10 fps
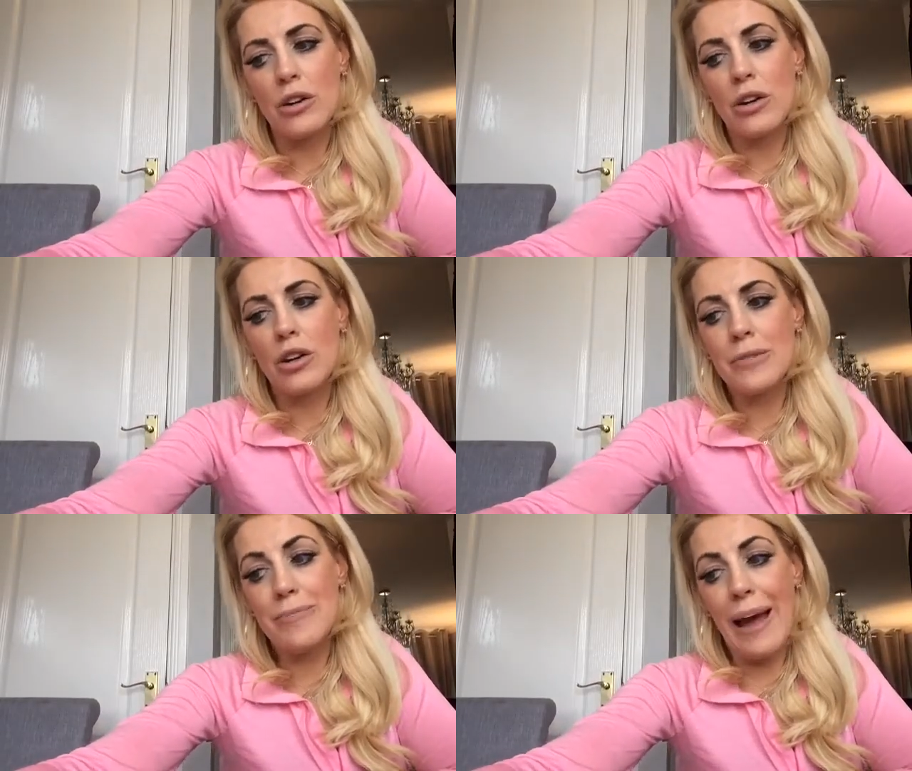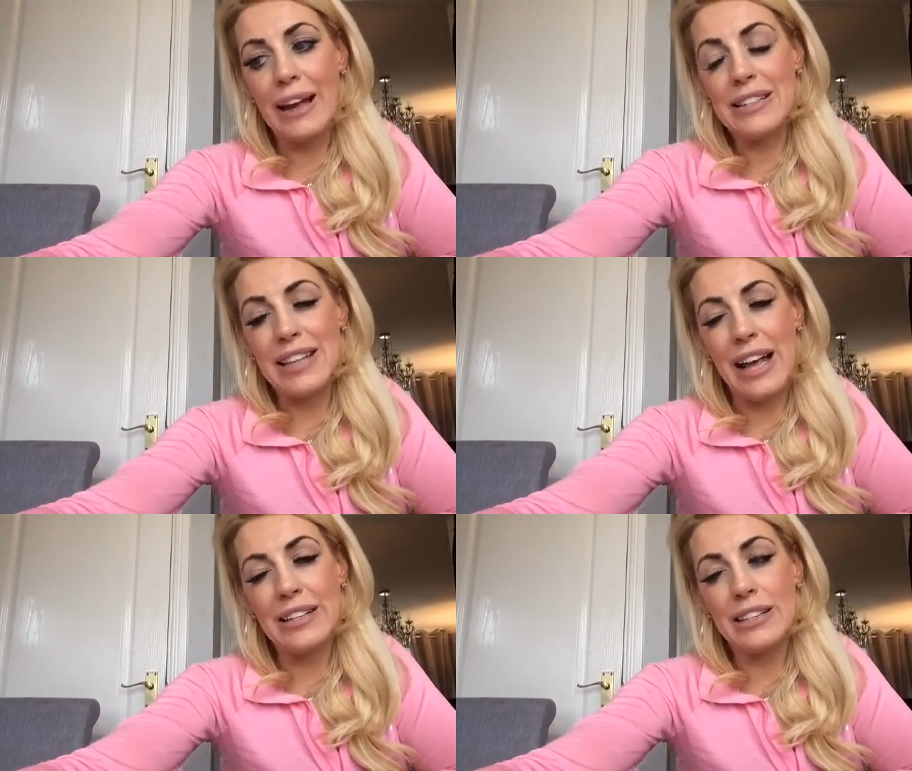Because Beck
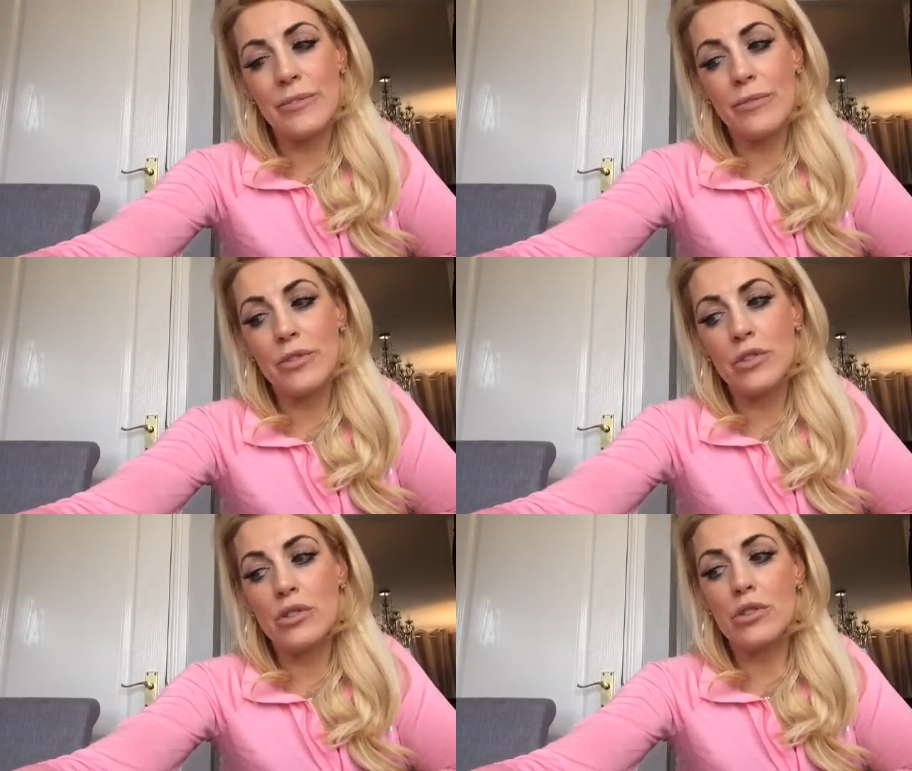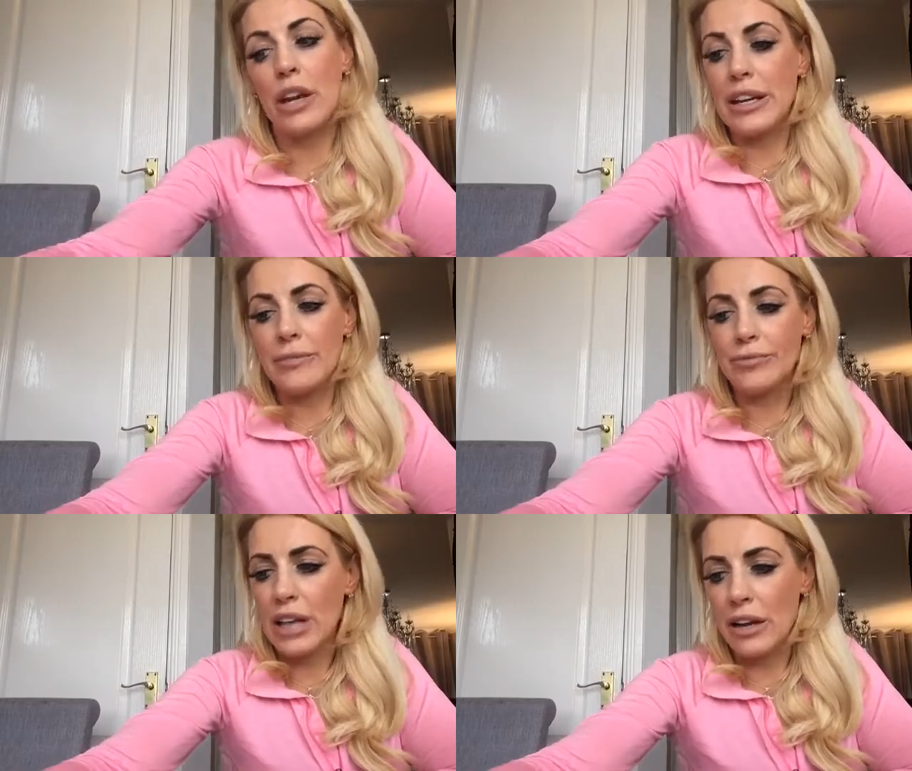said, sorry,
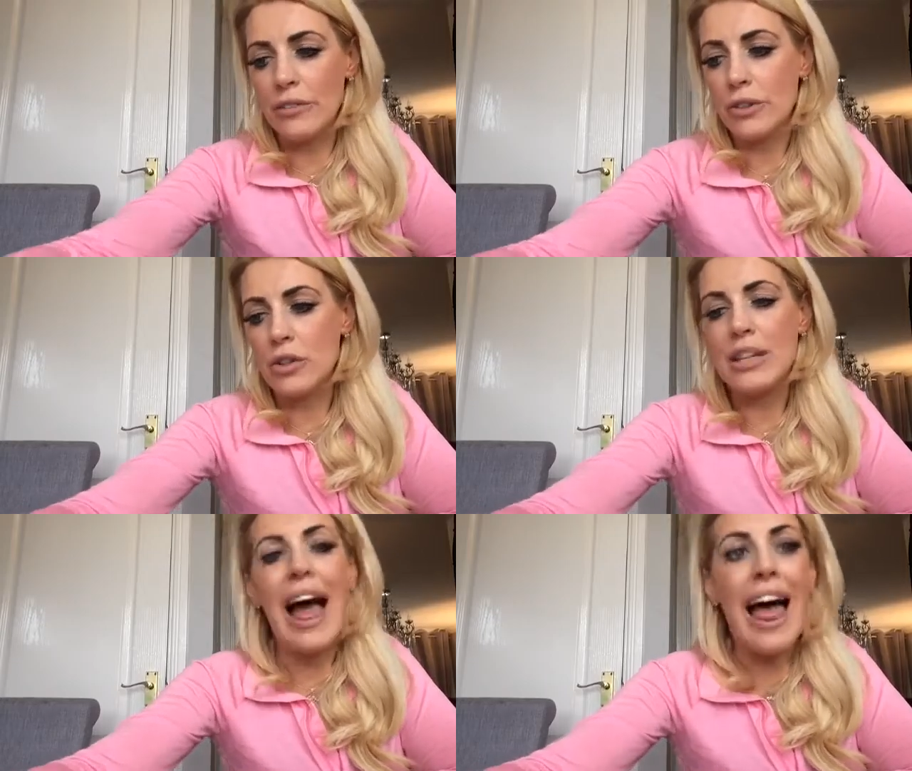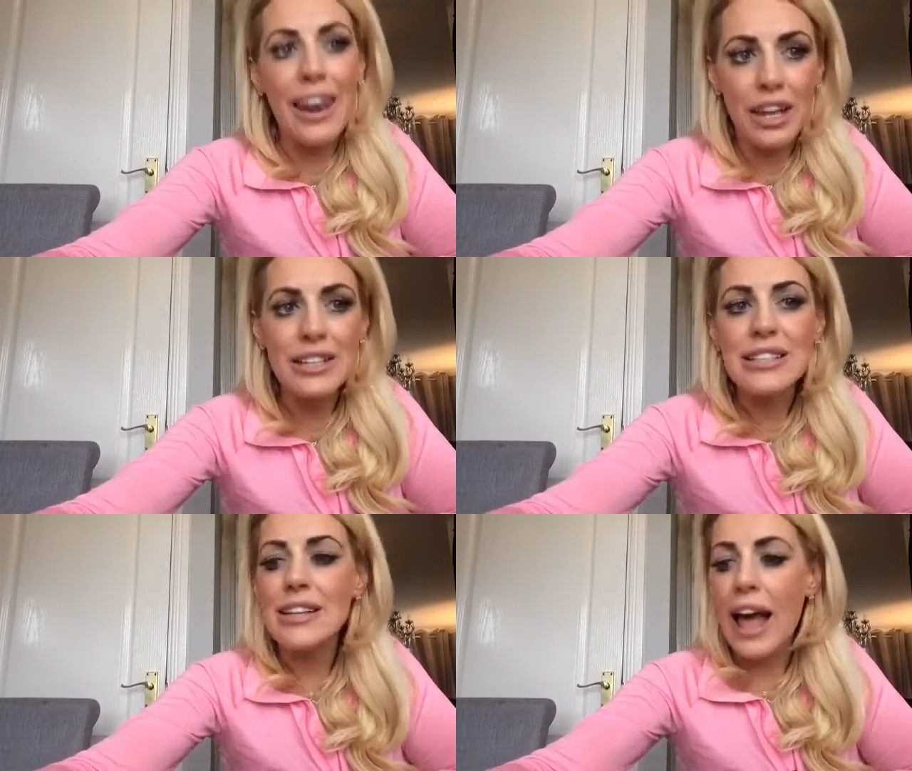getting confused,
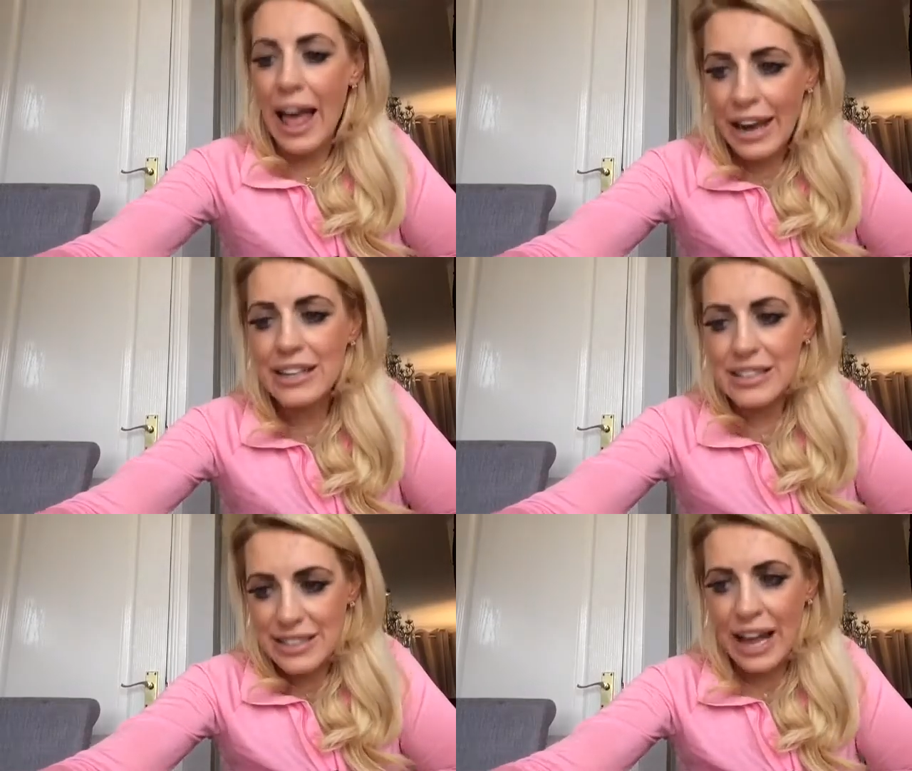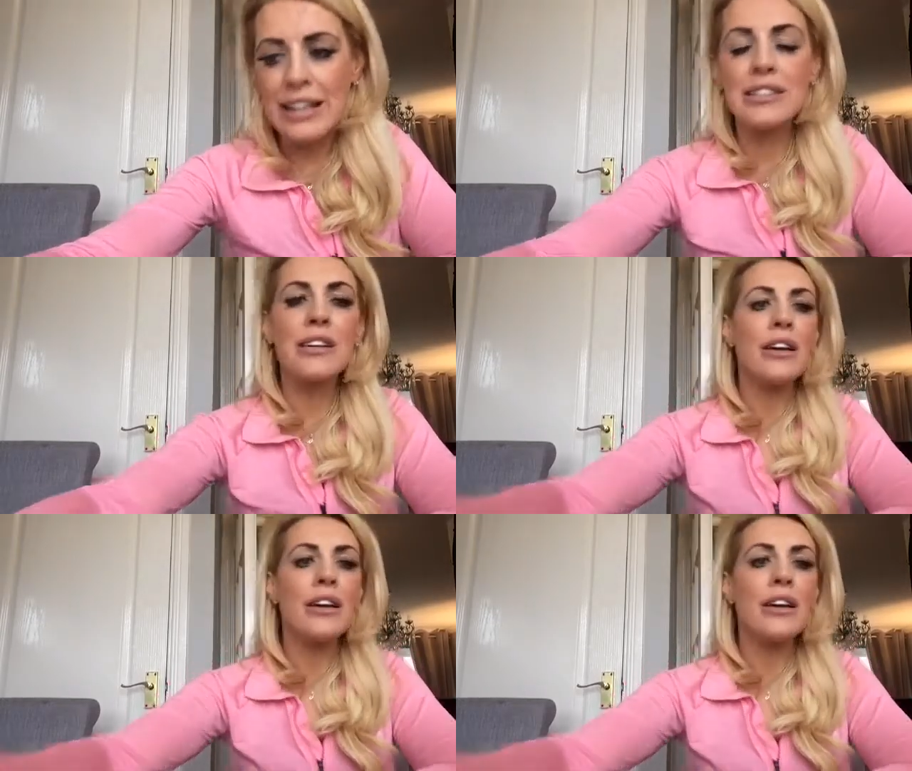Ellis said